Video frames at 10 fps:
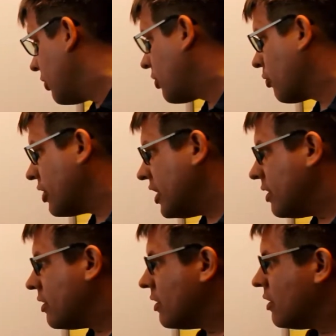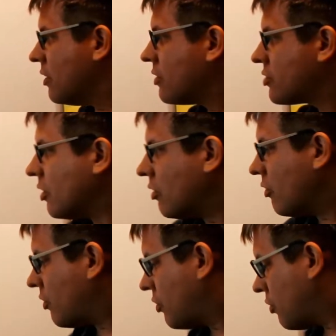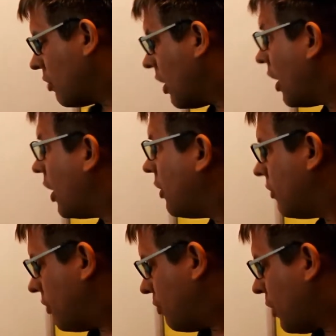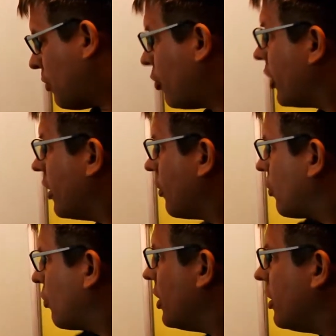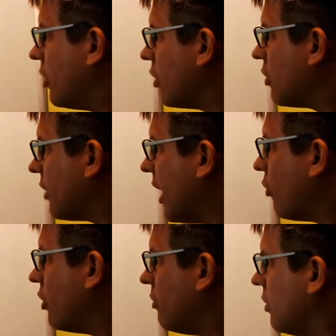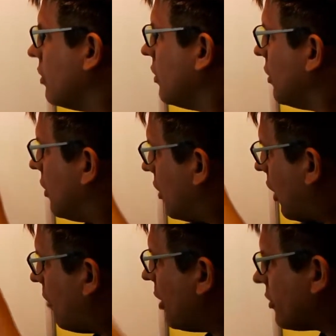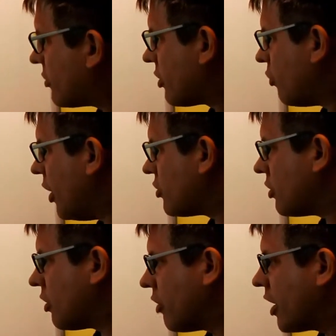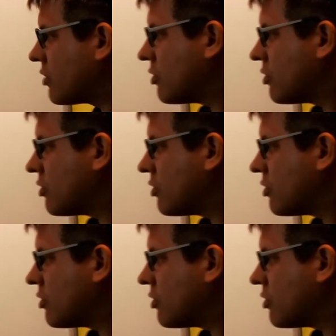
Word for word: three. So uh, by putting in a three here, that would uh, make this equation correct.